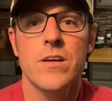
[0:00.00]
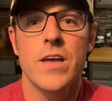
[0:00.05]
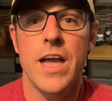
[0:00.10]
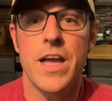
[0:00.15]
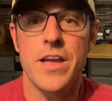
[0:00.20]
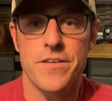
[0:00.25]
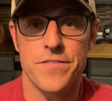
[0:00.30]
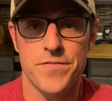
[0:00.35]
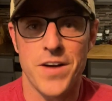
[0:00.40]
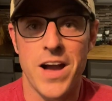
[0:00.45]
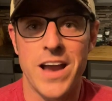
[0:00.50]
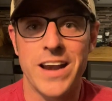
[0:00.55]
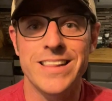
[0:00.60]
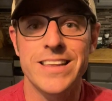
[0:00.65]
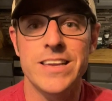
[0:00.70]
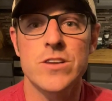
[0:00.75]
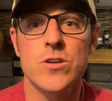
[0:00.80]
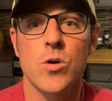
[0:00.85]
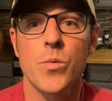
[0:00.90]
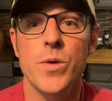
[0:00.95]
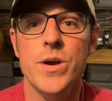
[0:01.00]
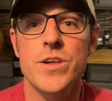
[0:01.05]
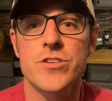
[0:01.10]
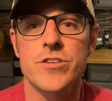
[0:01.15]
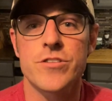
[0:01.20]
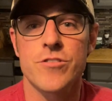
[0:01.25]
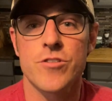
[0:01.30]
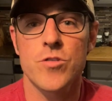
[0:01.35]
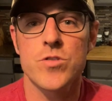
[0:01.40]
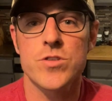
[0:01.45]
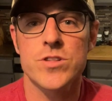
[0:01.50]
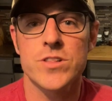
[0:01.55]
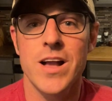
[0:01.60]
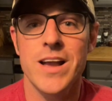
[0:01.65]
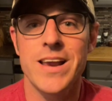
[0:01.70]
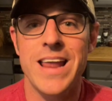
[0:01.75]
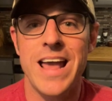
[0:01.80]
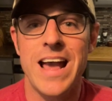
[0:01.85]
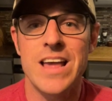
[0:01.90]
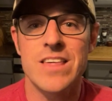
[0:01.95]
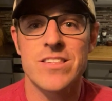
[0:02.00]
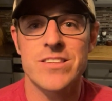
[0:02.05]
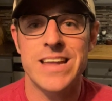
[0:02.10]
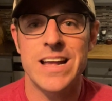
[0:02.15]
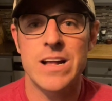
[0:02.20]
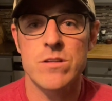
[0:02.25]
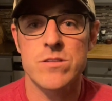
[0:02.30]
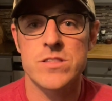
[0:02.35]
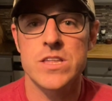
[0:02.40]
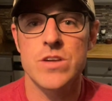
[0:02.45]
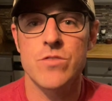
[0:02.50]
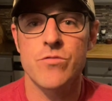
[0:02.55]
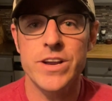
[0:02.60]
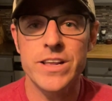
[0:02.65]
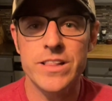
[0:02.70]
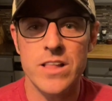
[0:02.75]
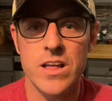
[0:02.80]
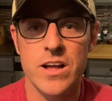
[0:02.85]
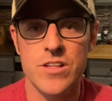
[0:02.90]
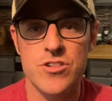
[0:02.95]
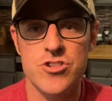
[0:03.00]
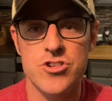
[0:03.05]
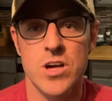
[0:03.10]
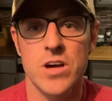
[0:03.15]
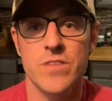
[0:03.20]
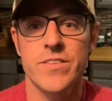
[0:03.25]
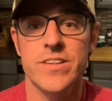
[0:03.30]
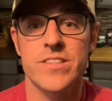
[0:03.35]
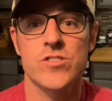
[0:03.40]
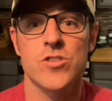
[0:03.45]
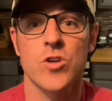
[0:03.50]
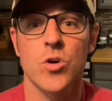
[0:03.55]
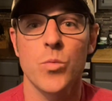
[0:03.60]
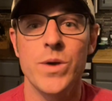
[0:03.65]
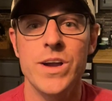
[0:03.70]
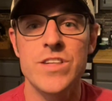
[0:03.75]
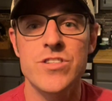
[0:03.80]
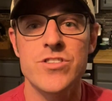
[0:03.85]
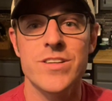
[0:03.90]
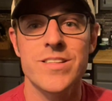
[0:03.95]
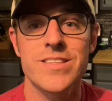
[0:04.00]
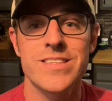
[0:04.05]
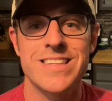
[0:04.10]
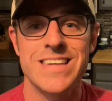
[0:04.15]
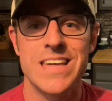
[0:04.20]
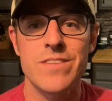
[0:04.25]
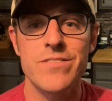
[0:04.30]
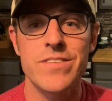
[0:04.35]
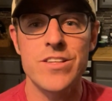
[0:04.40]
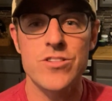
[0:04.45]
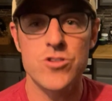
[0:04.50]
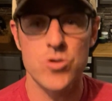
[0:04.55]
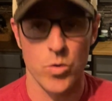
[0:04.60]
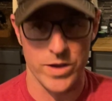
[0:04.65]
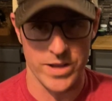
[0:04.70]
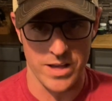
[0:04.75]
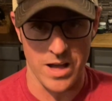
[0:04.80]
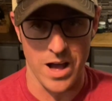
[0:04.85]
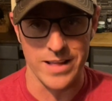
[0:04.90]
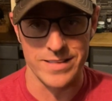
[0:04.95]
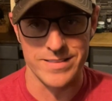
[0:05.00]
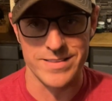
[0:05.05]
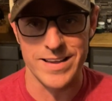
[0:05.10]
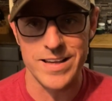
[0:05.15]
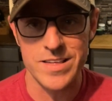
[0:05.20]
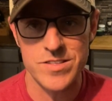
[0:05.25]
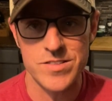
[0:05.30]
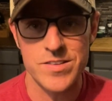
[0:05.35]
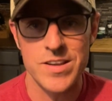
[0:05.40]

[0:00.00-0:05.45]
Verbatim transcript: And finally, Norwegian Cruise Line has announced the relaunch of its Norwegians Giving Joy contest